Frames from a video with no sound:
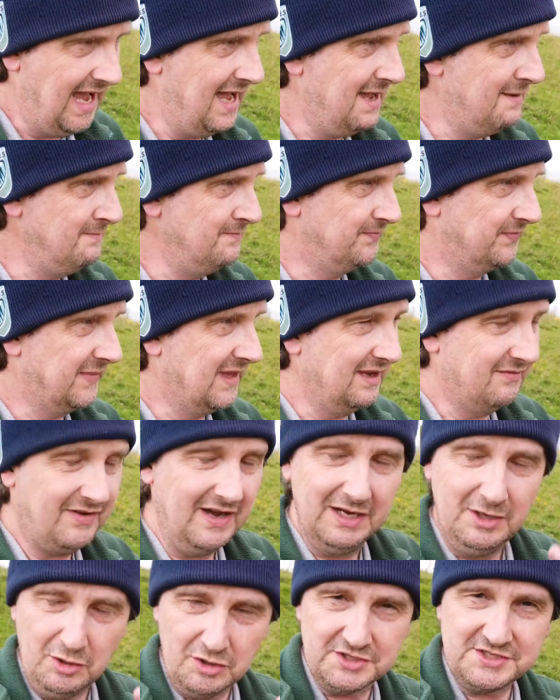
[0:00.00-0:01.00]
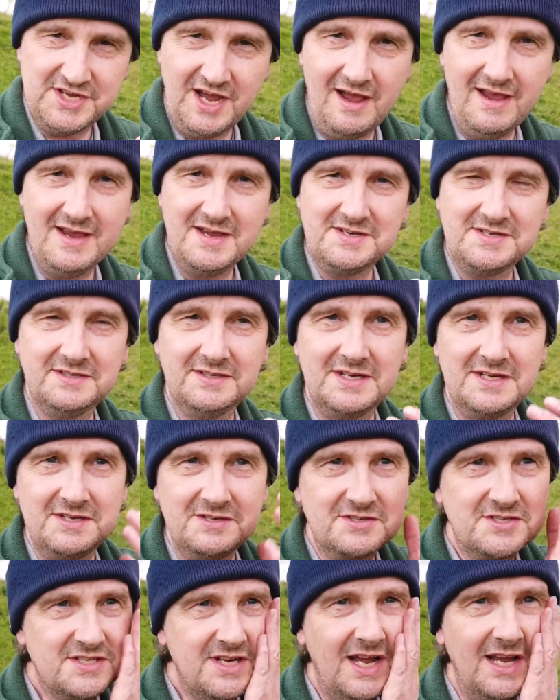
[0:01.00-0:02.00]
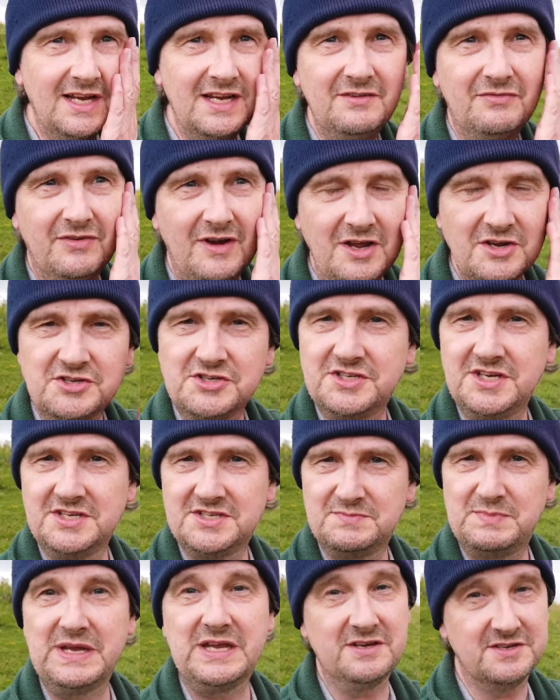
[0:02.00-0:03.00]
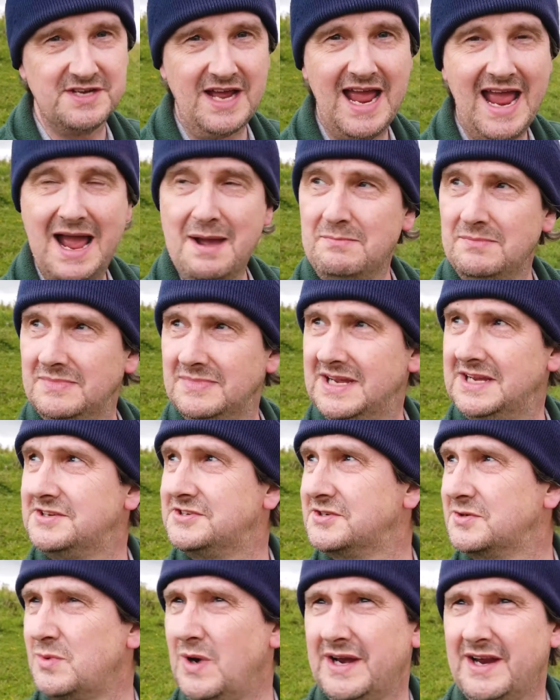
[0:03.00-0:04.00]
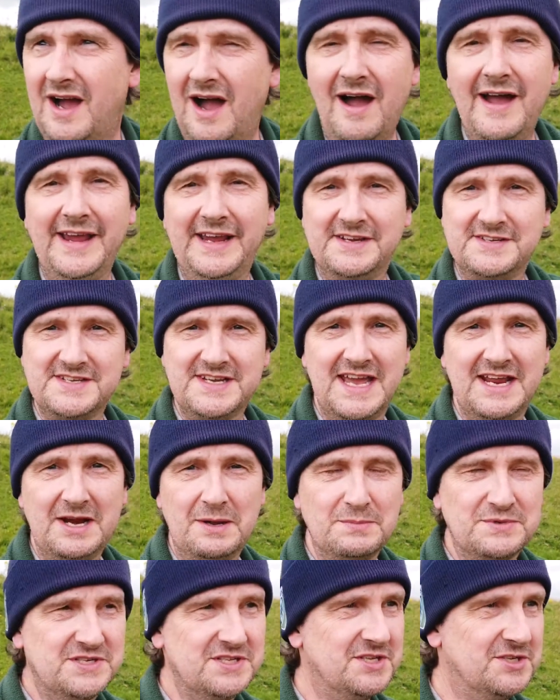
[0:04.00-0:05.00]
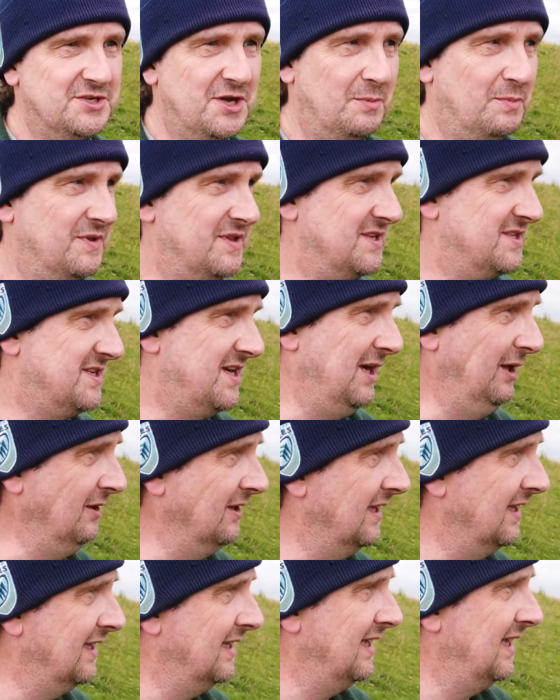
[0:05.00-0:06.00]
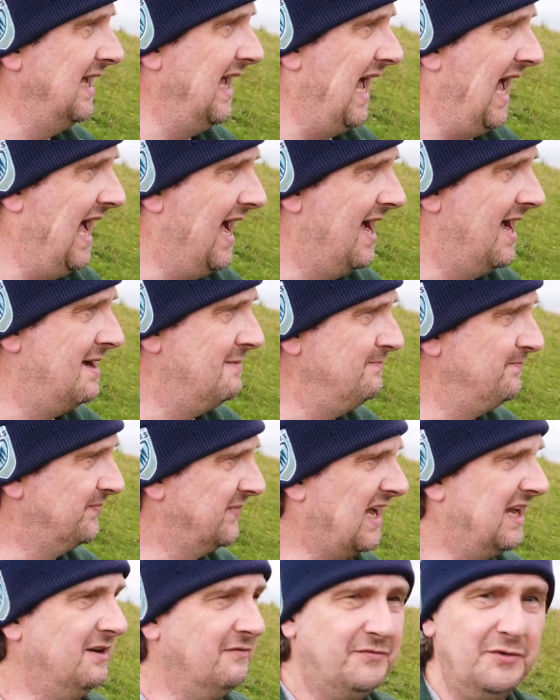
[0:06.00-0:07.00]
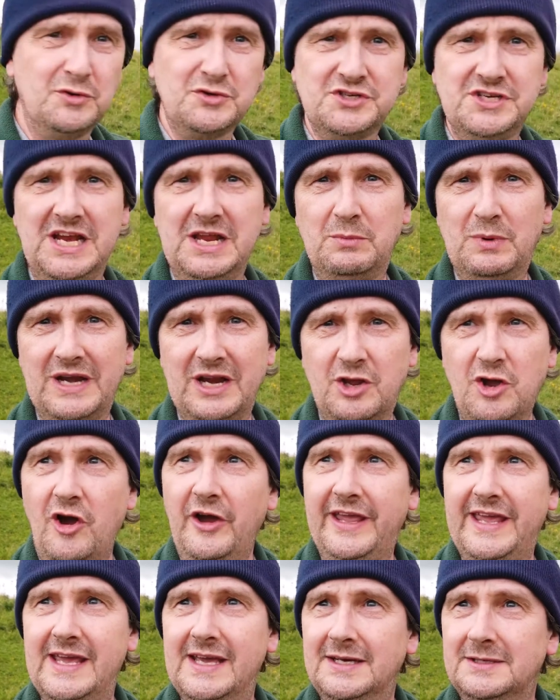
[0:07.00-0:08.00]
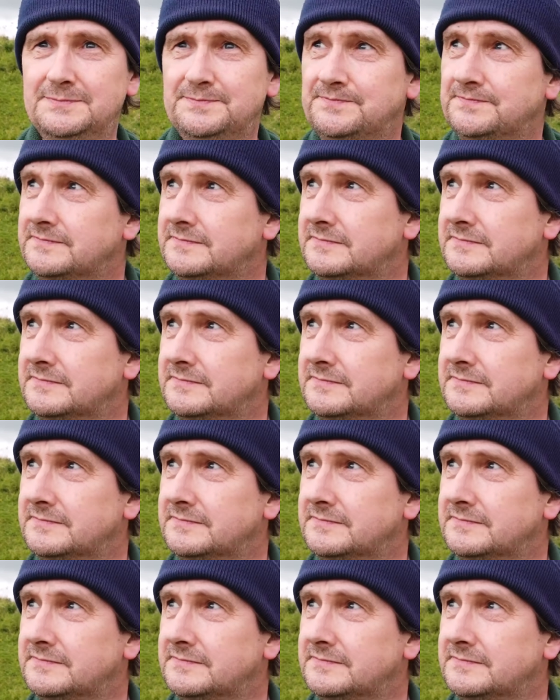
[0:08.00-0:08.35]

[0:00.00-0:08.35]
If I look tired and slightly flushed, it's because I am. It's quite a hike to get up to the top of this hill. And unfortunately, when I got here,